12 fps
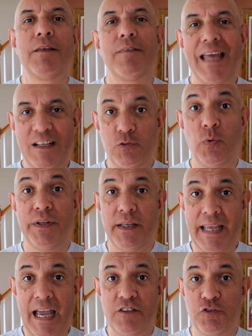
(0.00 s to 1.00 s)
that's where the
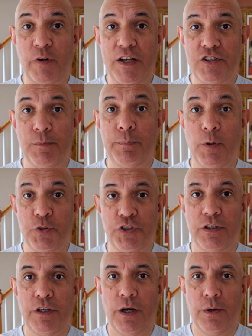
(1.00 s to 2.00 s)
cat scratching post
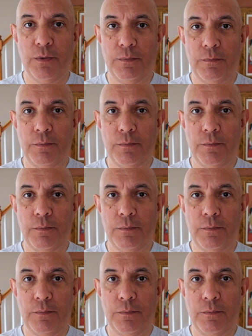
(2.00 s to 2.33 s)
should go.